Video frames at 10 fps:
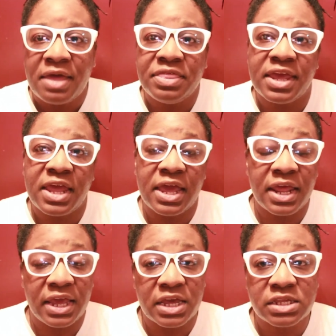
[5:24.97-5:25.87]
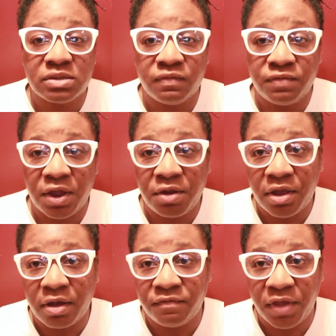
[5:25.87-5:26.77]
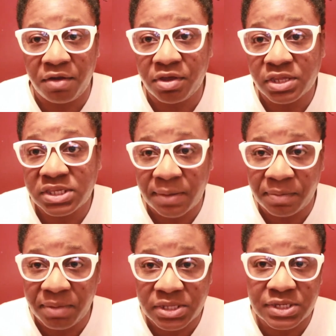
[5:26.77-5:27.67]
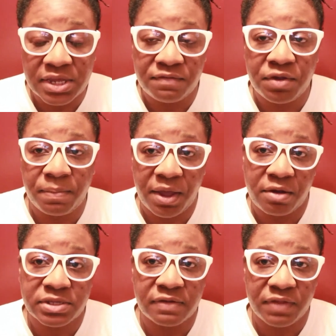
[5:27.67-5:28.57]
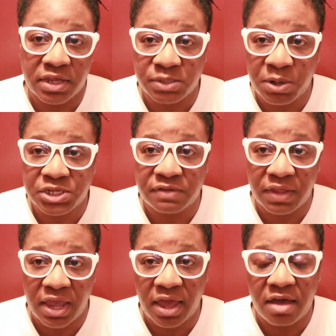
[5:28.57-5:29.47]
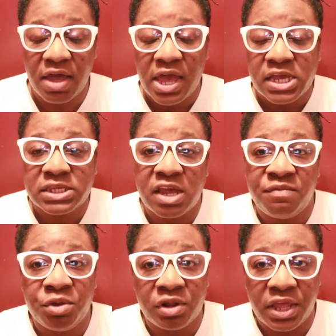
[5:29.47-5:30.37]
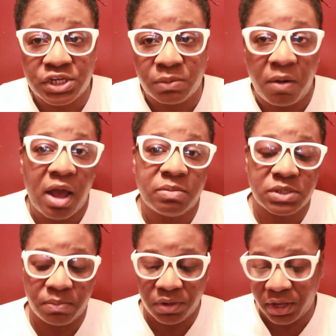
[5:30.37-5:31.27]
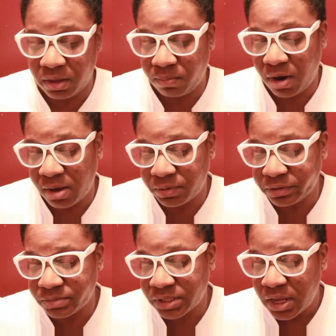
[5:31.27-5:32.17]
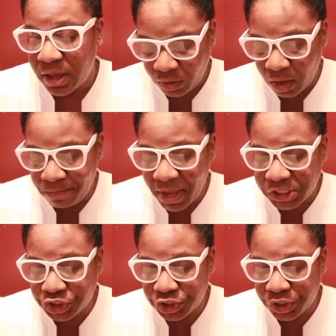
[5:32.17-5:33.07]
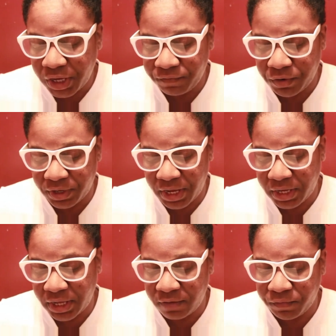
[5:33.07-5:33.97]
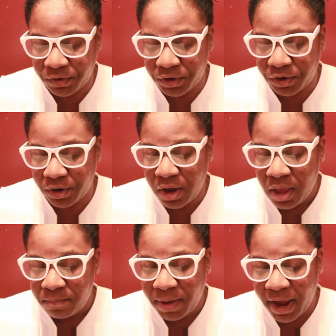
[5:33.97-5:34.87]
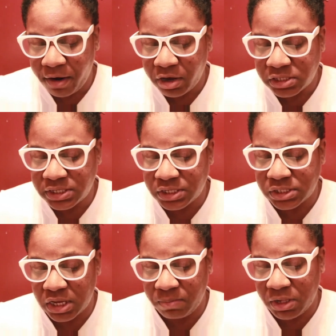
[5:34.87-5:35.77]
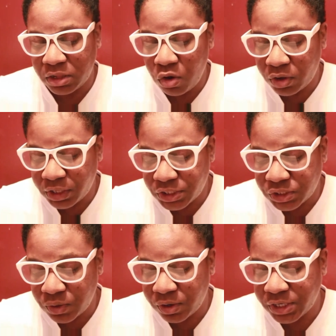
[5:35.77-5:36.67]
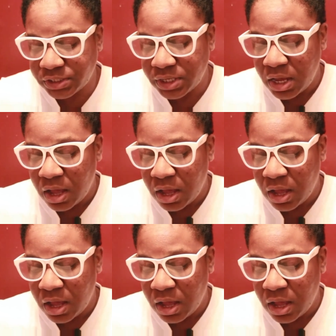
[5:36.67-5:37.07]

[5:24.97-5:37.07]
then it is a very good supplement to give your parrots, especially if they have self-mutilation problems and plucking problems. Make sure if you're getting it for your parrots, and it's going to be locally sourced,